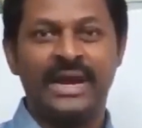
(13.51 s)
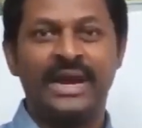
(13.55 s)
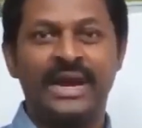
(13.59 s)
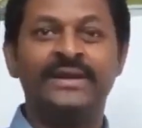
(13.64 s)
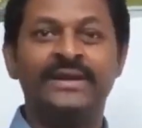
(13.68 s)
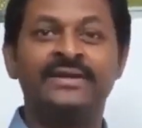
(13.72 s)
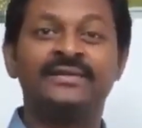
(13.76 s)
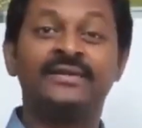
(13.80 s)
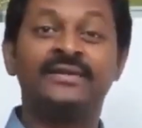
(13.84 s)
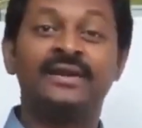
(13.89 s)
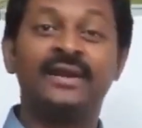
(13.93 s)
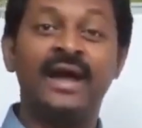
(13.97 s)

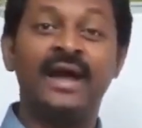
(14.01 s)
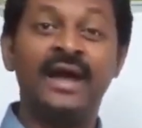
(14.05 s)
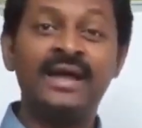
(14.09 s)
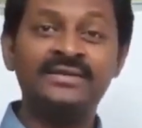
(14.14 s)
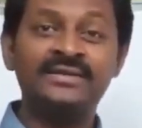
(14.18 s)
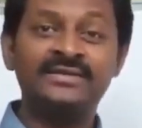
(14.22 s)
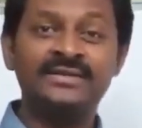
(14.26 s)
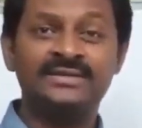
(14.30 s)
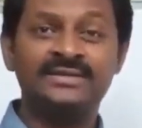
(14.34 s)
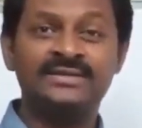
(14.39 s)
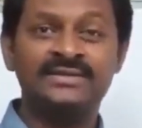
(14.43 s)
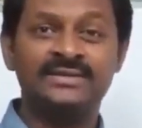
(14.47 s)
And in the
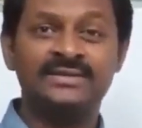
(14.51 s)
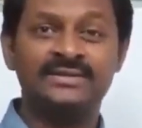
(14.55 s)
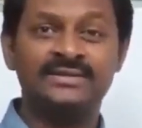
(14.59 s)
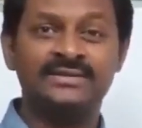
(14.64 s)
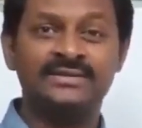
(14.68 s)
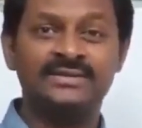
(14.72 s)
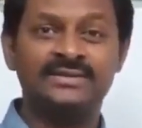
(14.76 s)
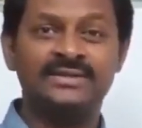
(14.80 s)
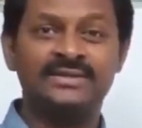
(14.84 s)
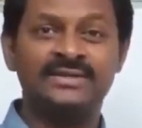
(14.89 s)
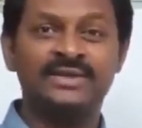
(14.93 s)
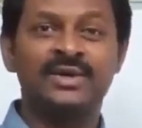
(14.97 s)
last
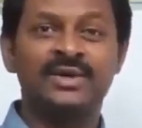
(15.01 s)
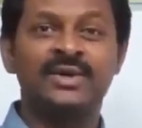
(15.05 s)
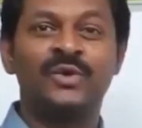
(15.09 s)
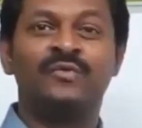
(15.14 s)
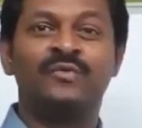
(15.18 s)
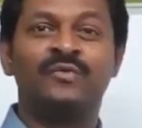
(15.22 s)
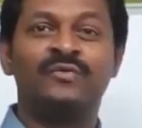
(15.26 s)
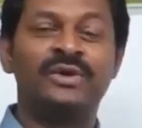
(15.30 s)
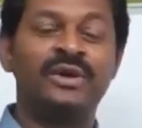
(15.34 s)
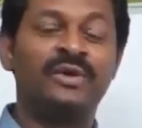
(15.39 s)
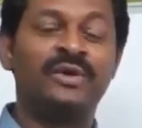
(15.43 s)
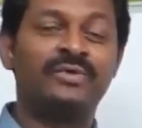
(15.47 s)
sessions,
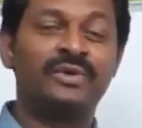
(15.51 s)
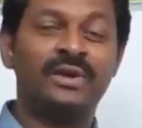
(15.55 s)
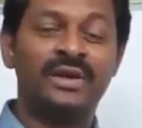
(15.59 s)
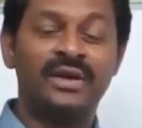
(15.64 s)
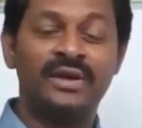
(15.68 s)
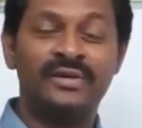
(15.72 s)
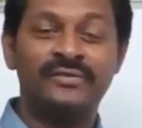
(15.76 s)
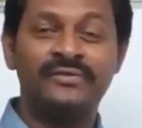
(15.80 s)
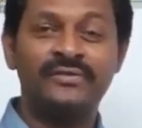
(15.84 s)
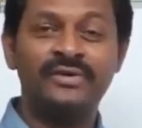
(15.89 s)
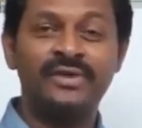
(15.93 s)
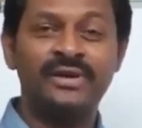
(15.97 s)
we have
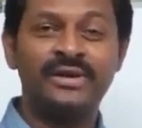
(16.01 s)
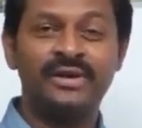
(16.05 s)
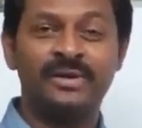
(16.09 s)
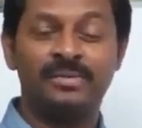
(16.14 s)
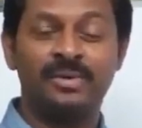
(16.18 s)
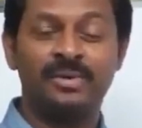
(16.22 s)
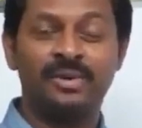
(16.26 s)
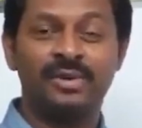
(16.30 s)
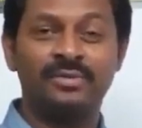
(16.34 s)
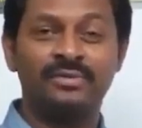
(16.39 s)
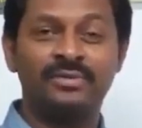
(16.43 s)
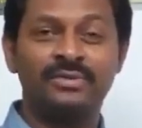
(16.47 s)
covered
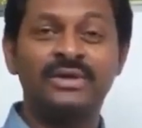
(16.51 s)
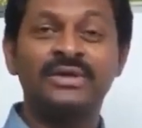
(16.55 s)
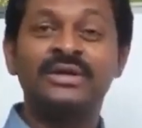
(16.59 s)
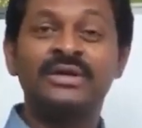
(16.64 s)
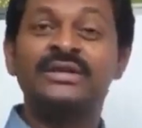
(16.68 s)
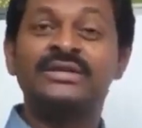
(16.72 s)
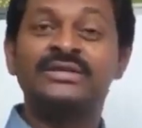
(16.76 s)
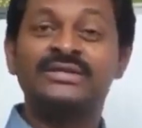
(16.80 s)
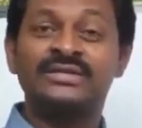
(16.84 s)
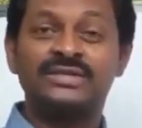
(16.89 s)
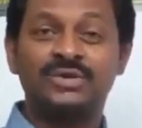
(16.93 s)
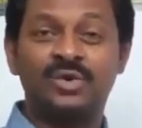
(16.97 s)
about
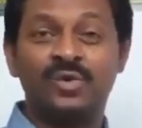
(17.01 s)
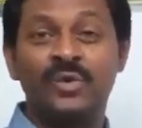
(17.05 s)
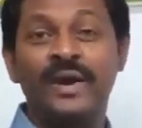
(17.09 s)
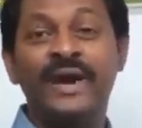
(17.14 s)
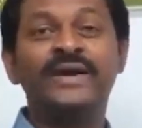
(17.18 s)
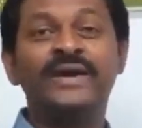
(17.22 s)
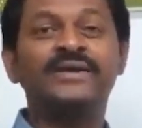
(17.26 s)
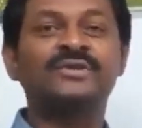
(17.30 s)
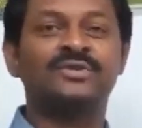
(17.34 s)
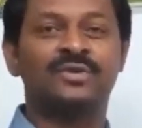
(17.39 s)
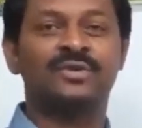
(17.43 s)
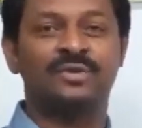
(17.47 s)

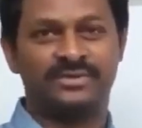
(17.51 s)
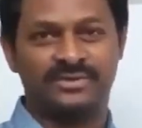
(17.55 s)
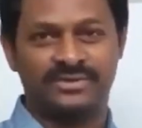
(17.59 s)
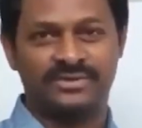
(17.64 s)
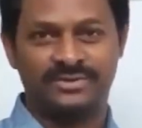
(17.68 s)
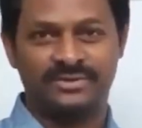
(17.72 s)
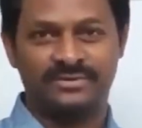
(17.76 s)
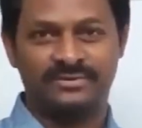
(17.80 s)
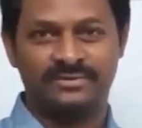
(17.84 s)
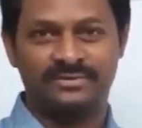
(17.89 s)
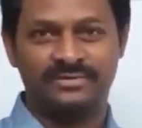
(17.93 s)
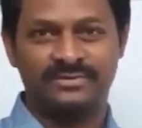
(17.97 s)
squares
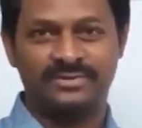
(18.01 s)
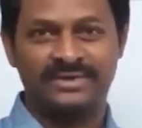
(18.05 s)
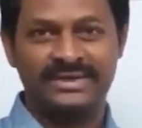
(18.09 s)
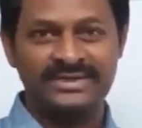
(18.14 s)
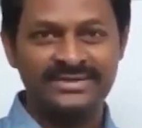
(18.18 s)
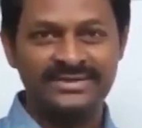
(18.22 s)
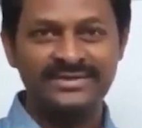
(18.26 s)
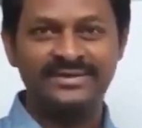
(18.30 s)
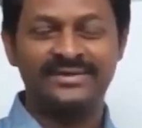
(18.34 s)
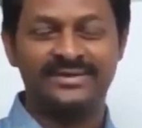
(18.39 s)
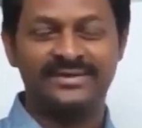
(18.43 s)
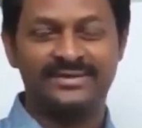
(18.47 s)
also,
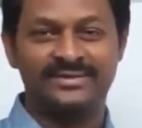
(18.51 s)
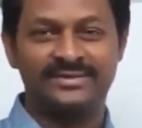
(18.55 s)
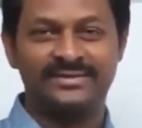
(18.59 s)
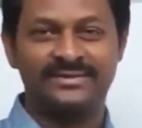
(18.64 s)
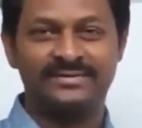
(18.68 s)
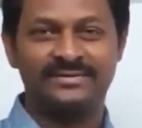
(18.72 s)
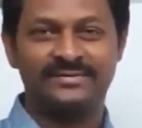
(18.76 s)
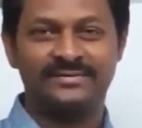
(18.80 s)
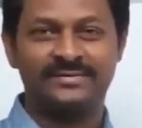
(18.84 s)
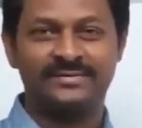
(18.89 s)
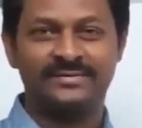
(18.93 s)
isn't it?